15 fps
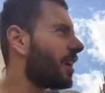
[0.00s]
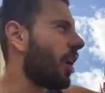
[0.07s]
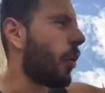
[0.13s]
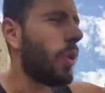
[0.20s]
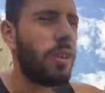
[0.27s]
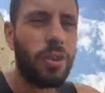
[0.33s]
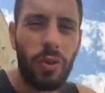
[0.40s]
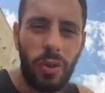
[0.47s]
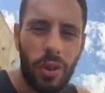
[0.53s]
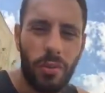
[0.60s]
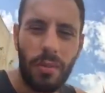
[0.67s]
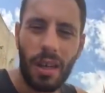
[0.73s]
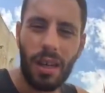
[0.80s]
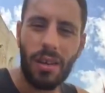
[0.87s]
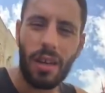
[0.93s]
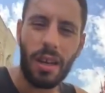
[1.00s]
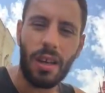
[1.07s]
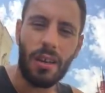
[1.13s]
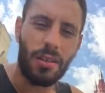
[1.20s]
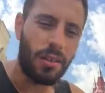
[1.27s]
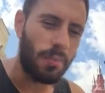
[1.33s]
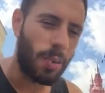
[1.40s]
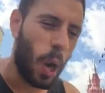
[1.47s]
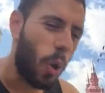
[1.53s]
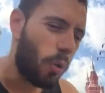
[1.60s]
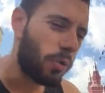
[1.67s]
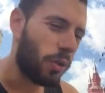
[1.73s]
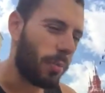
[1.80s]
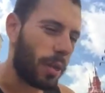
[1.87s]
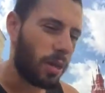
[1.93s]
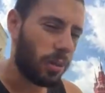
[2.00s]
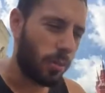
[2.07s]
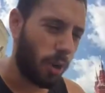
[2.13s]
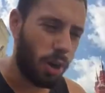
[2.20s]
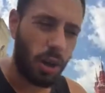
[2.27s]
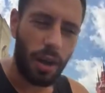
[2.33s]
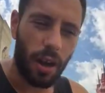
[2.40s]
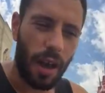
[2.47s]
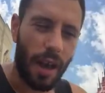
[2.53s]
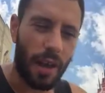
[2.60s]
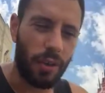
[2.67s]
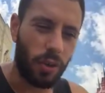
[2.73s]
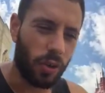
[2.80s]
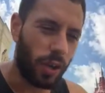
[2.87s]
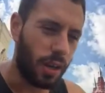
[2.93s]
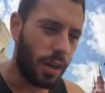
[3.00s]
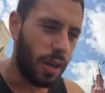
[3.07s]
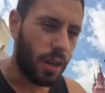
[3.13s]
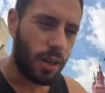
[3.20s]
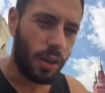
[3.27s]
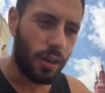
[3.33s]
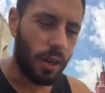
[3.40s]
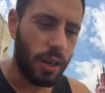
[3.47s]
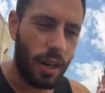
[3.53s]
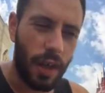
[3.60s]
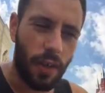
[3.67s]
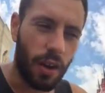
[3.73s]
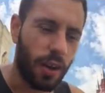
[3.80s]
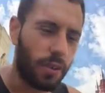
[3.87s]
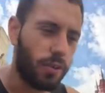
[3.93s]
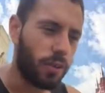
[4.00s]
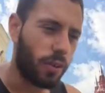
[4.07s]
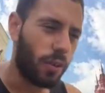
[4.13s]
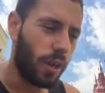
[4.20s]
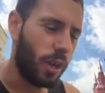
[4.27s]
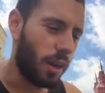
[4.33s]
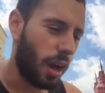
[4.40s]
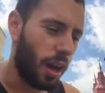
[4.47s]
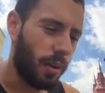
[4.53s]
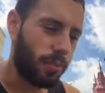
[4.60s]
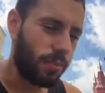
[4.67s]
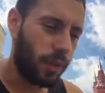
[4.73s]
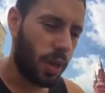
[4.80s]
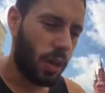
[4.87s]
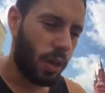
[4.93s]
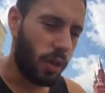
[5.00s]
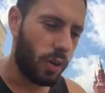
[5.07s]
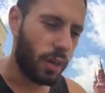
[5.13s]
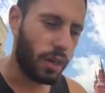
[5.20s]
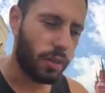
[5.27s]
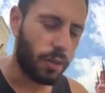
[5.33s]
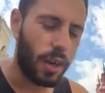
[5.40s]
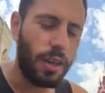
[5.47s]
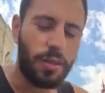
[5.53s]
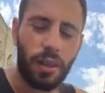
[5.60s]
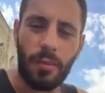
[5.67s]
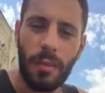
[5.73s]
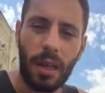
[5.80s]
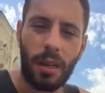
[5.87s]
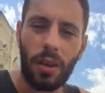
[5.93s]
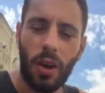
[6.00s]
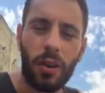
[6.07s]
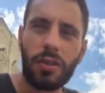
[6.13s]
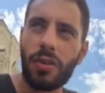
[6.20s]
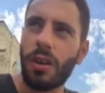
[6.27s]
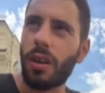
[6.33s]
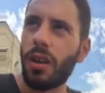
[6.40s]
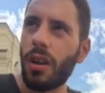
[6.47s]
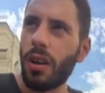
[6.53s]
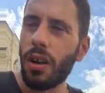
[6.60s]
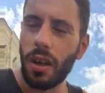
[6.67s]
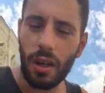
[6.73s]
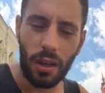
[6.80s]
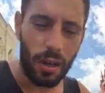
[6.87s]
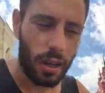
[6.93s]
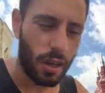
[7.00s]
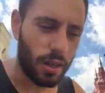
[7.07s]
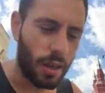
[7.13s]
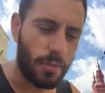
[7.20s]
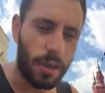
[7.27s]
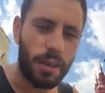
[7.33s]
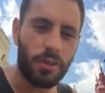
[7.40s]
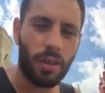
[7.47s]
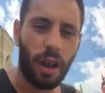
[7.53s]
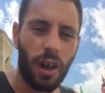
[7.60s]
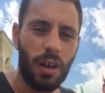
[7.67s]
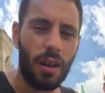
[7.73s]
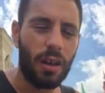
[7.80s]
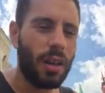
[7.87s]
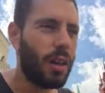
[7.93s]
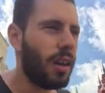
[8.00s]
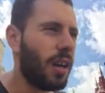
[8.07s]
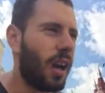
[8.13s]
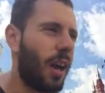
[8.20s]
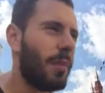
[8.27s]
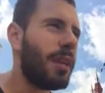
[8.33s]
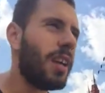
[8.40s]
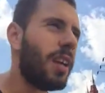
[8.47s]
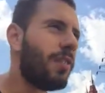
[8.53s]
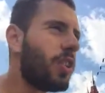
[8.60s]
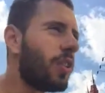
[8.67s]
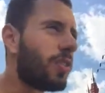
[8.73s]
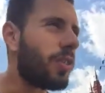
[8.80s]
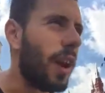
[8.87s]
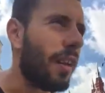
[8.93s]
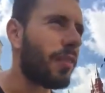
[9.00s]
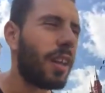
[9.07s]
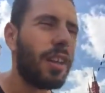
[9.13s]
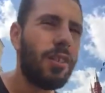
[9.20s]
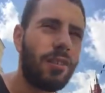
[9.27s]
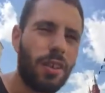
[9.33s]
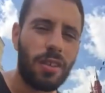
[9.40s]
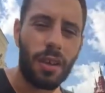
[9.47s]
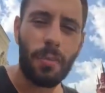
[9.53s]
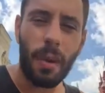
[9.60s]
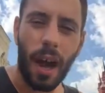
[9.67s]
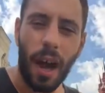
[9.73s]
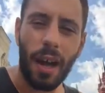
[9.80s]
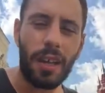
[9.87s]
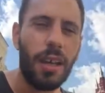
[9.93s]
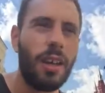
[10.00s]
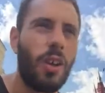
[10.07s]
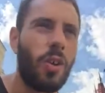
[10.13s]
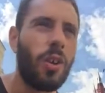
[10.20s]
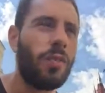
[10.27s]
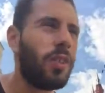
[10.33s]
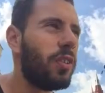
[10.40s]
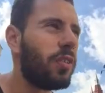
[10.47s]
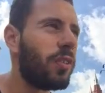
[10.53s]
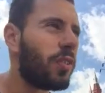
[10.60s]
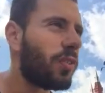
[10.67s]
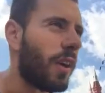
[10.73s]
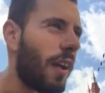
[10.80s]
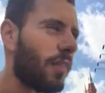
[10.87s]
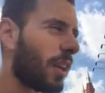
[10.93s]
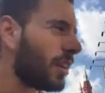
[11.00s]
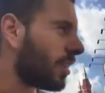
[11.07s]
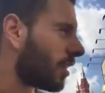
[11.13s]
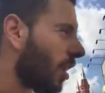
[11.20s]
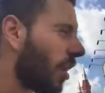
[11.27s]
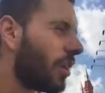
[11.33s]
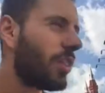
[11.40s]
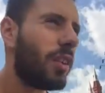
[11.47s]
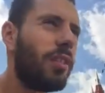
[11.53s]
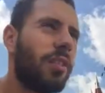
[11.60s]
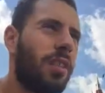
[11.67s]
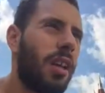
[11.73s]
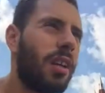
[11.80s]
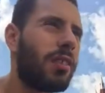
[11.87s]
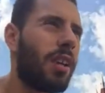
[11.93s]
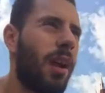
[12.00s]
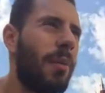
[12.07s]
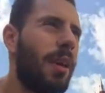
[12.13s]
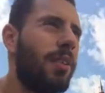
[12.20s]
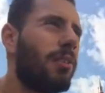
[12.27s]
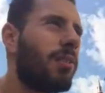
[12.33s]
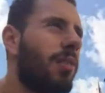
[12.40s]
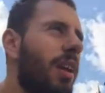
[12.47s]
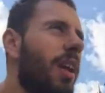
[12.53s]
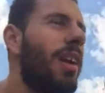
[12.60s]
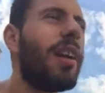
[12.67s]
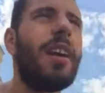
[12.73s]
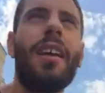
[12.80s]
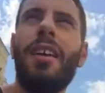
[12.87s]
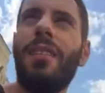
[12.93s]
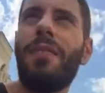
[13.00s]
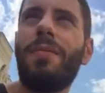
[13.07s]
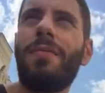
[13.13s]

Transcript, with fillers: and go and do them in Belgium at Tomorrowland, or in Netherlands, or in Greece, in Mykonos, and in Ibiza. I mean, if you're traveling just to party, or if you're just traveling to go to these things, I mean, really,